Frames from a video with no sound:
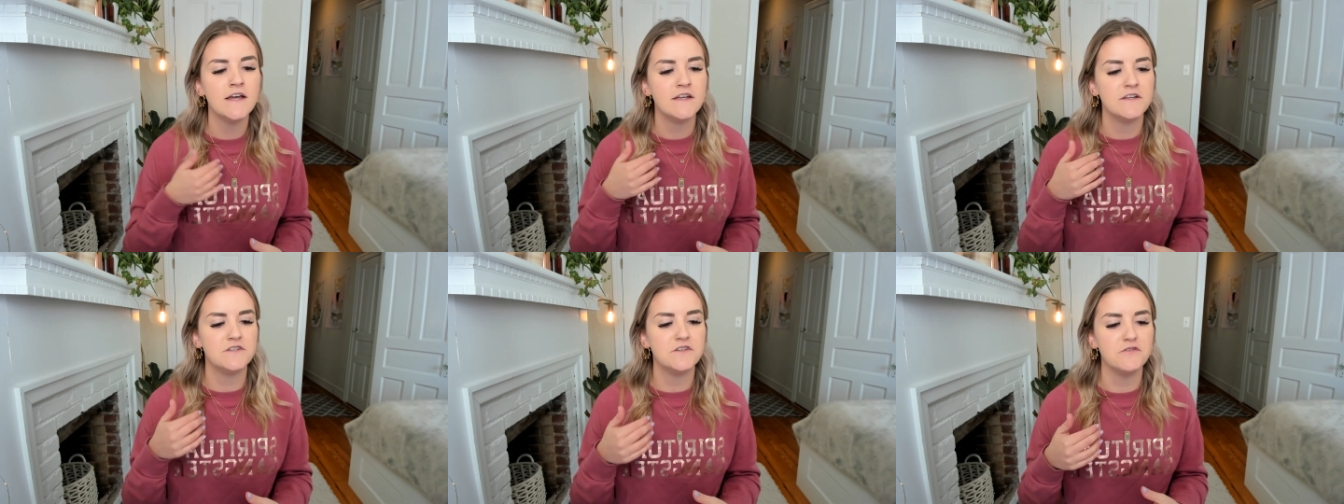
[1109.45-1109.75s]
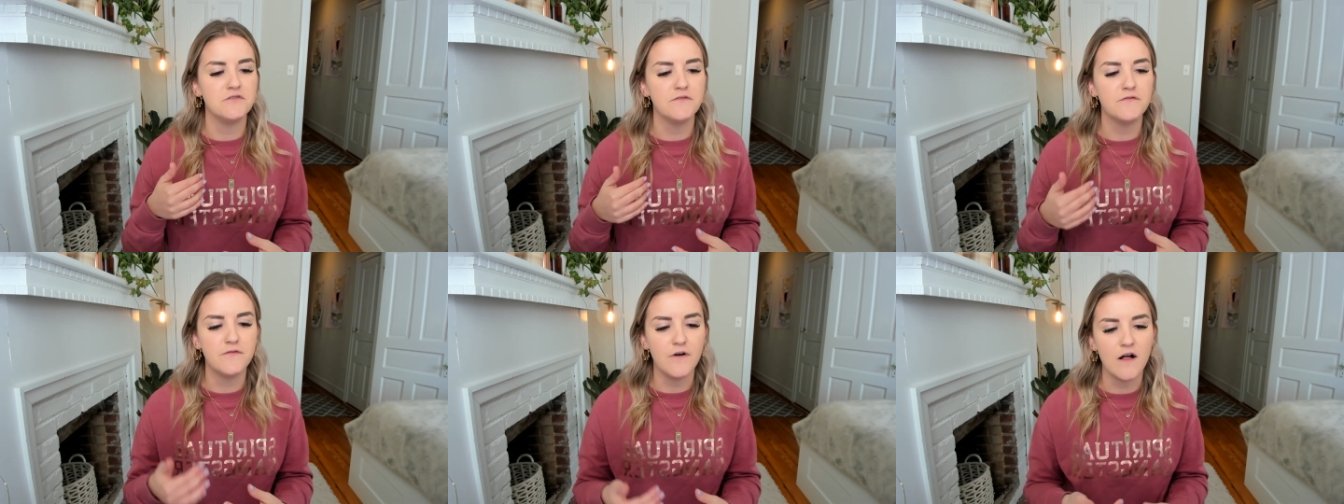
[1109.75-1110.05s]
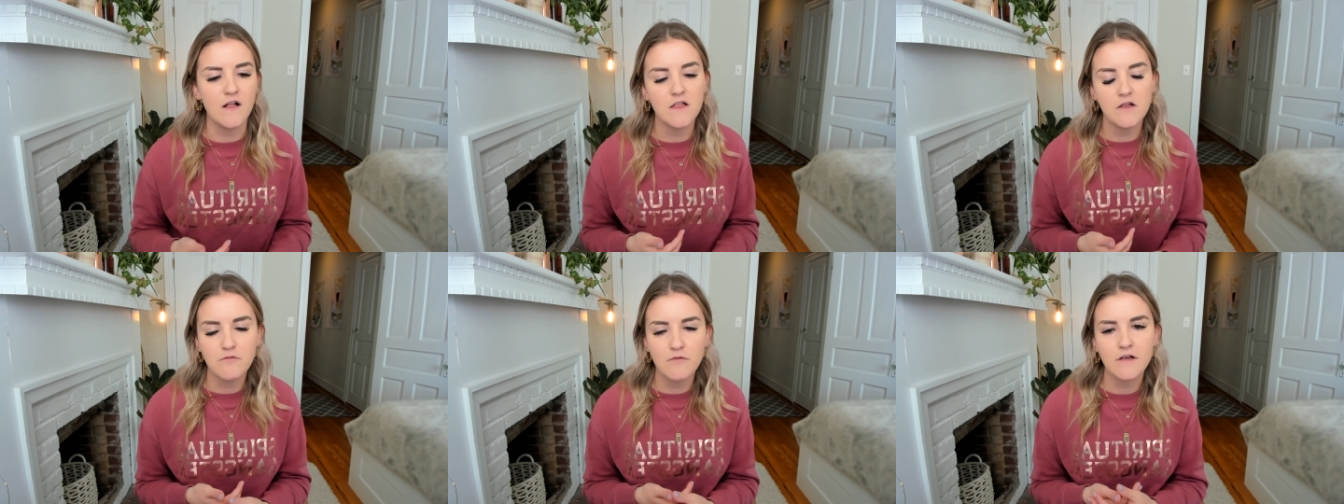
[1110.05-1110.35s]
to
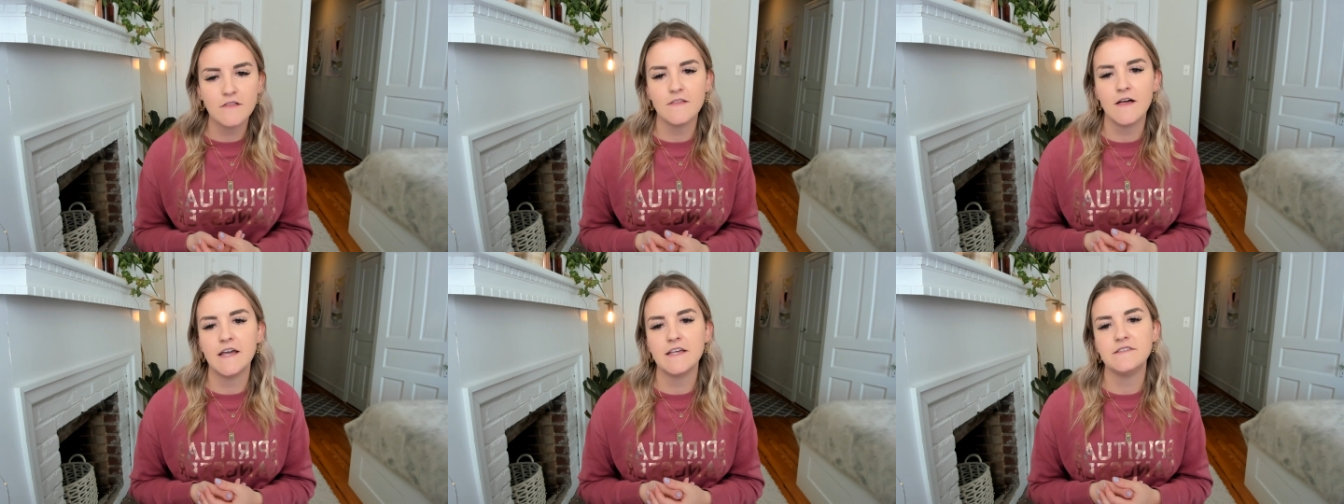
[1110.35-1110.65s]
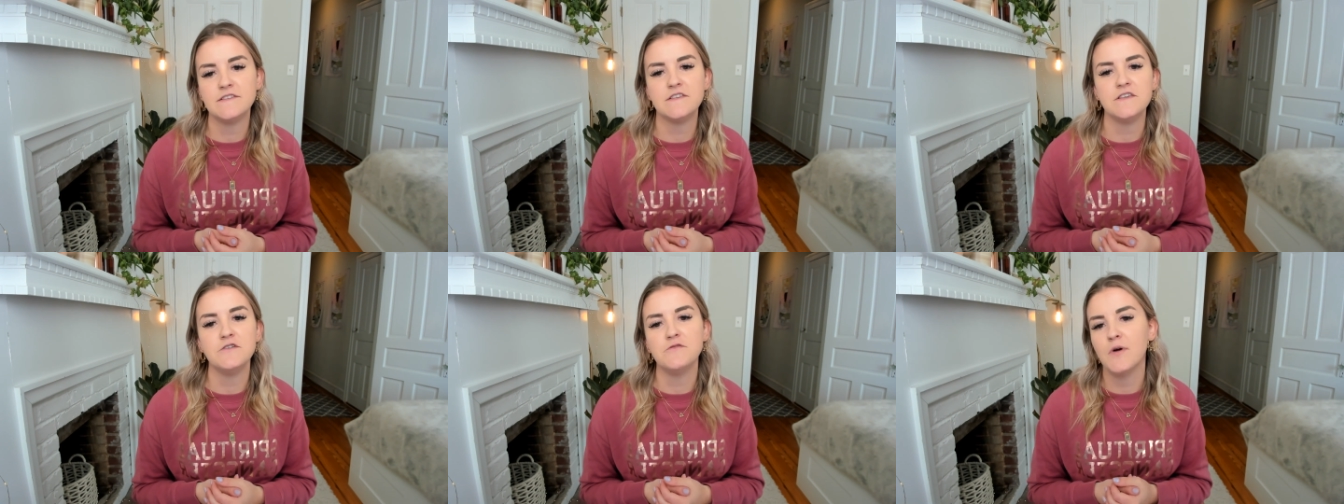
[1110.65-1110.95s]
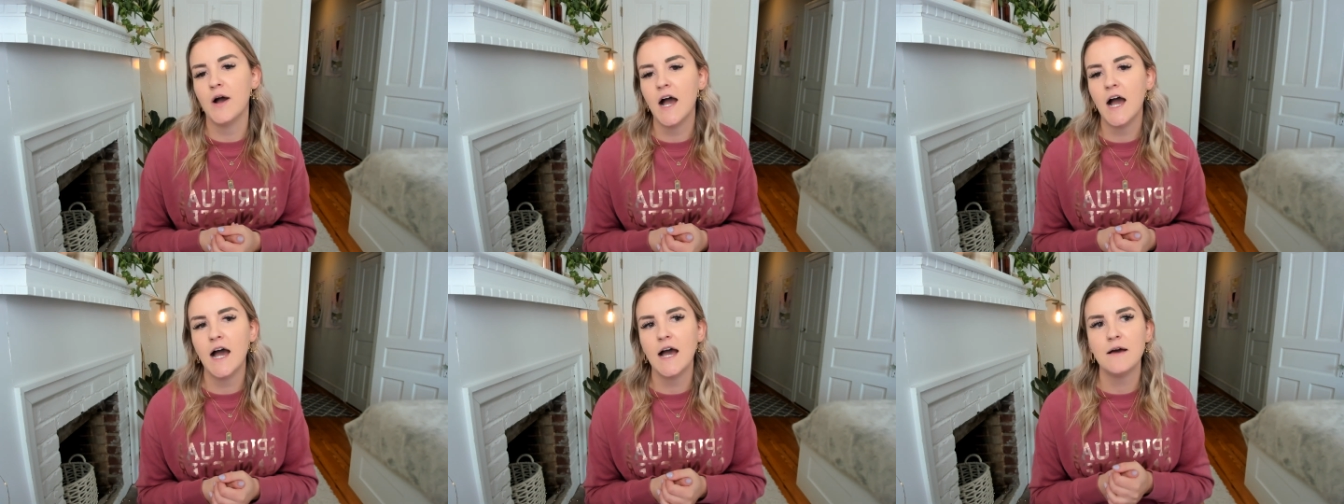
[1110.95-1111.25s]
follow what lights you
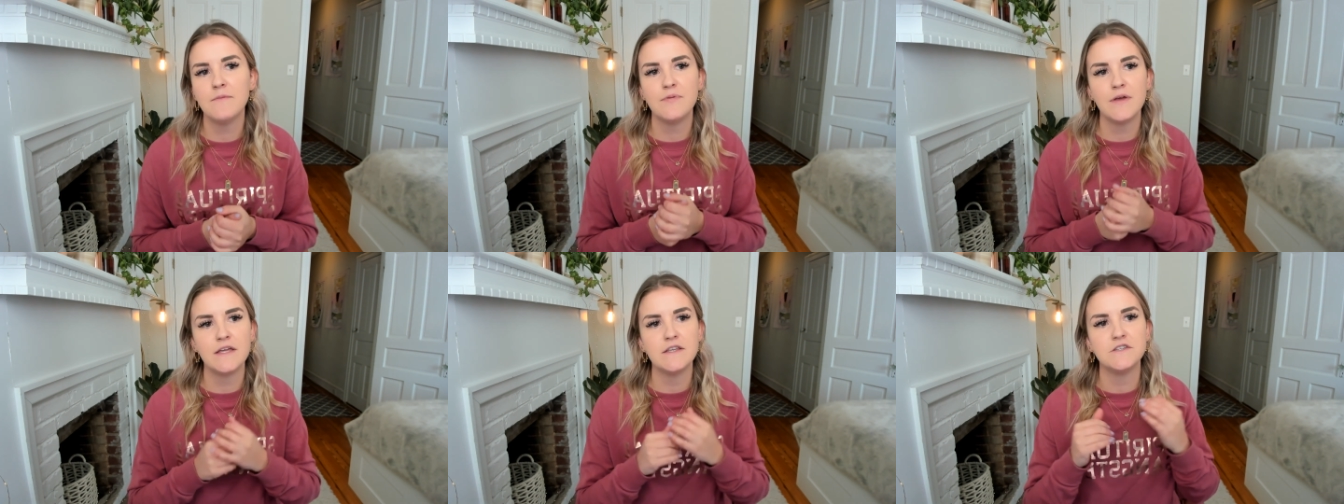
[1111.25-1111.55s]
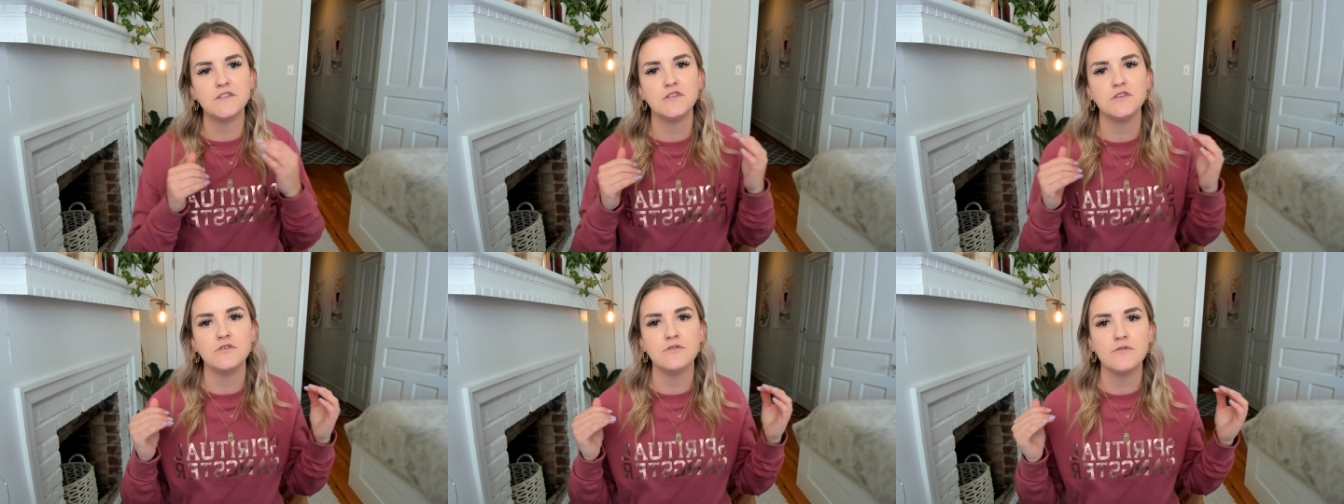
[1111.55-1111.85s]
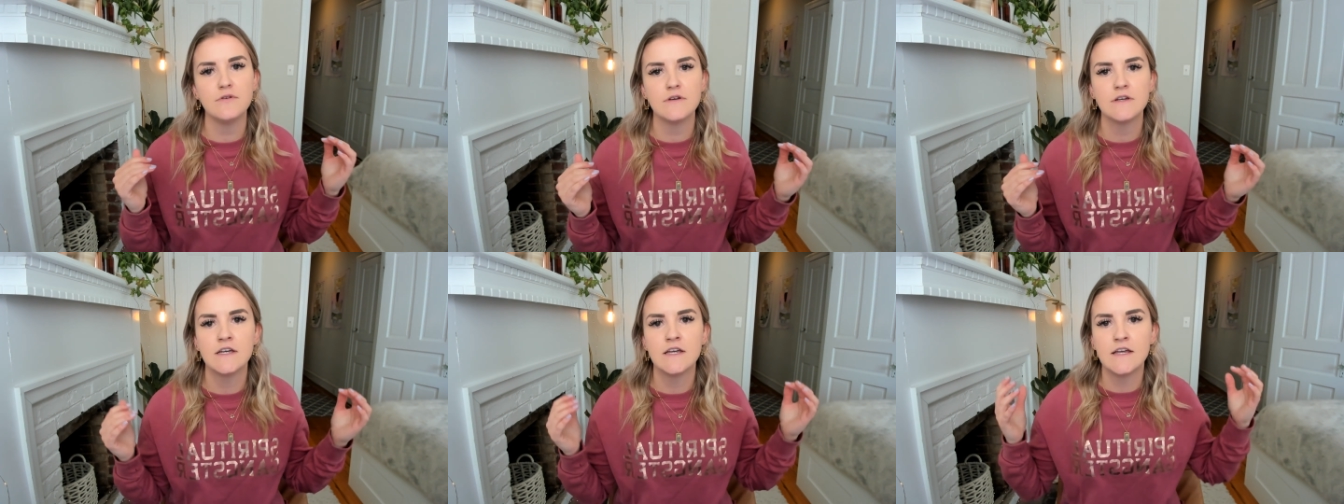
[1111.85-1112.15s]
up and to